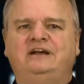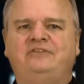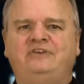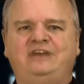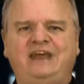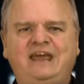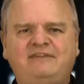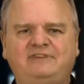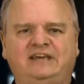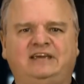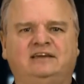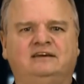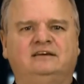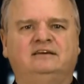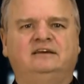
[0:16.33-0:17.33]
and the
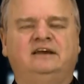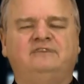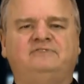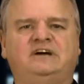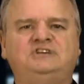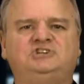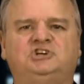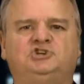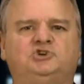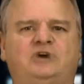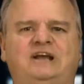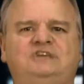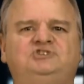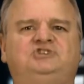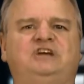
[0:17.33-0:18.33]
Navy invites a
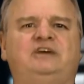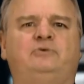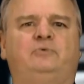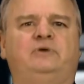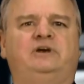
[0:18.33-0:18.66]
transgender